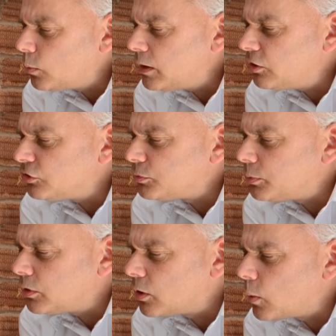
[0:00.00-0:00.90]
we can just
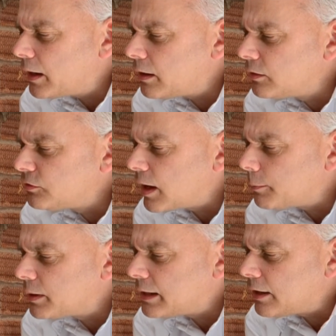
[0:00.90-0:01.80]
put a quick
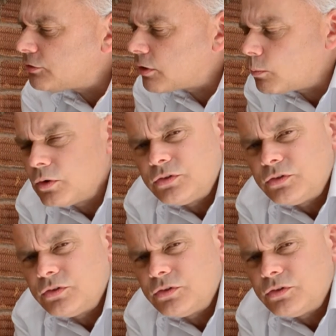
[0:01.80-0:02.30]
tap connector on one